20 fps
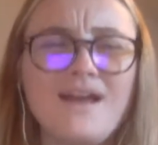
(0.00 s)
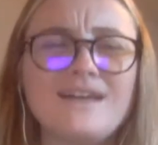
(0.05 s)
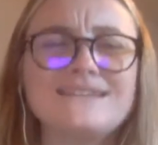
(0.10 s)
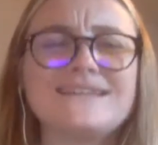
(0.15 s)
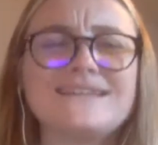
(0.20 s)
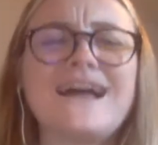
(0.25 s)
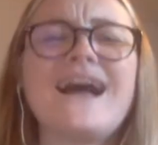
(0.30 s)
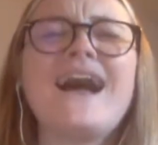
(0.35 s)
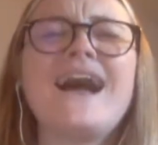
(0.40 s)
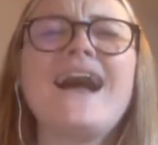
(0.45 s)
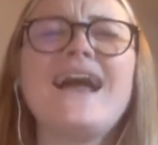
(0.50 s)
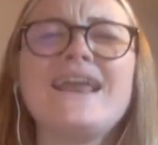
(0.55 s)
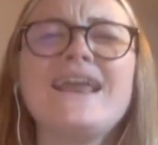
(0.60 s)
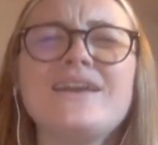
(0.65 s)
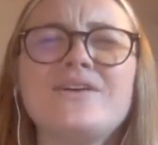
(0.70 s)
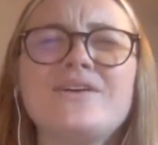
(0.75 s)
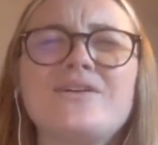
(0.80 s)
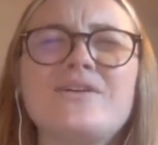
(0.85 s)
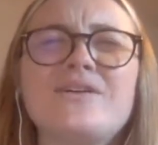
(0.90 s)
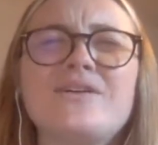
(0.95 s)

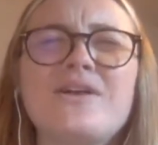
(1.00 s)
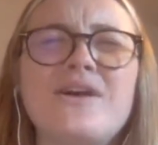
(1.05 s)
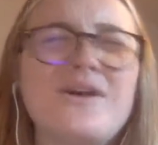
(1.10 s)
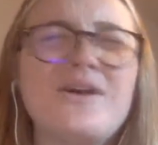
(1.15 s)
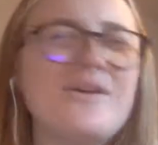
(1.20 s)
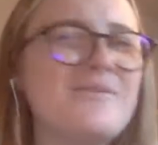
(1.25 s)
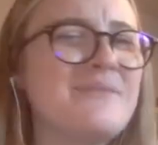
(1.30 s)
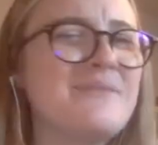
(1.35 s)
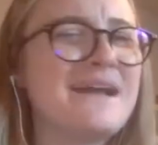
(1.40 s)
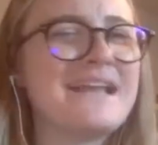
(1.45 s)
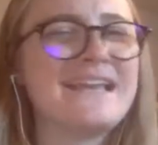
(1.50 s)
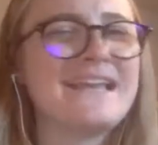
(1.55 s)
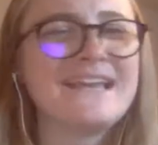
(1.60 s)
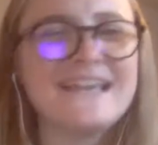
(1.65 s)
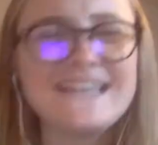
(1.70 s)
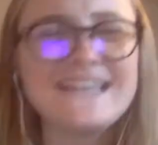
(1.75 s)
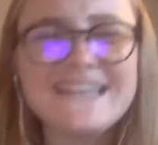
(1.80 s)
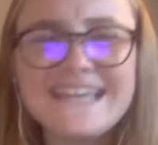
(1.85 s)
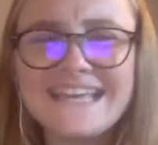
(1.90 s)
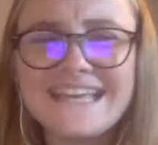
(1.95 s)

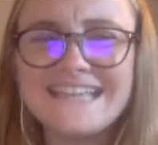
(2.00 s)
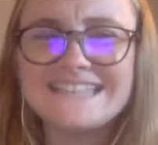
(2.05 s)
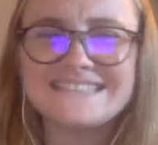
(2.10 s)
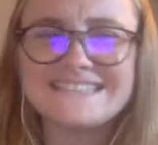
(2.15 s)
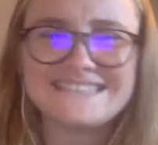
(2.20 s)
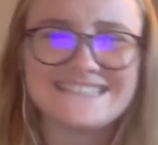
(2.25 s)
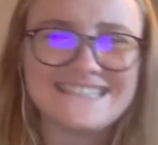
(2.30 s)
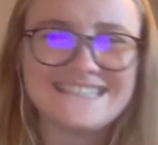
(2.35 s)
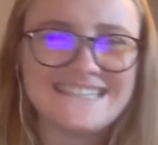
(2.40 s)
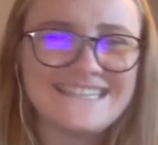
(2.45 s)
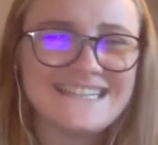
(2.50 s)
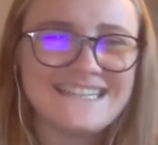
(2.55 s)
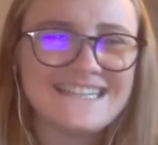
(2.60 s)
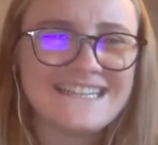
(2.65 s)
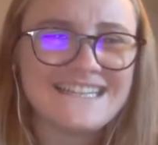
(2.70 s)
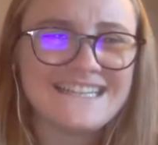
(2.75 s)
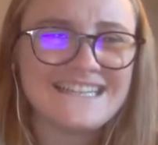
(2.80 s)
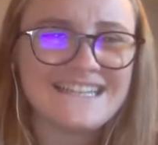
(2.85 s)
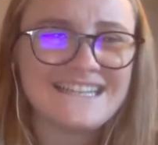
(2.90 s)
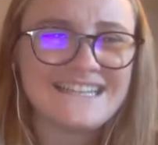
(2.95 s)

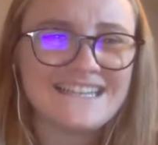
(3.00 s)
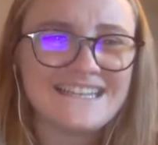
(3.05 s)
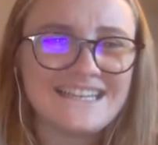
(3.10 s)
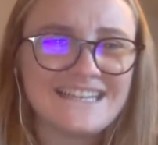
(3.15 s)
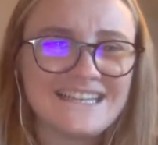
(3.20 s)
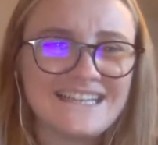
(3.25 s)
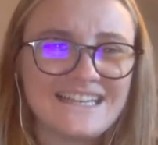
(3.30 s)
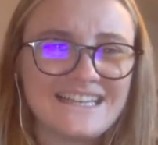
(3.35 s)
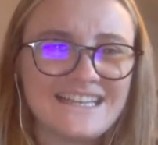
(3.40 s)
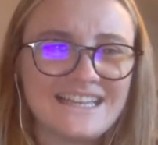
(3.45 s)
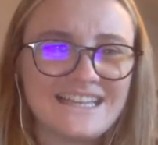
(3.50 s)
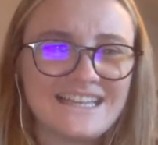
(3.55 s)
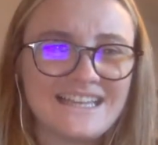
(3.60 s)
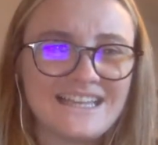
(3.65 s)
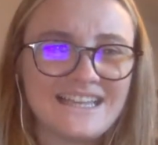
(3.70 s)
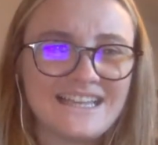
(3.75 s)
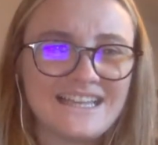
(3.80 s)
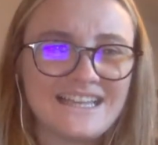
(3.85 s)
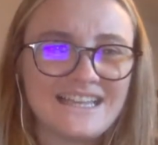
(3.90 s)
(not speaking)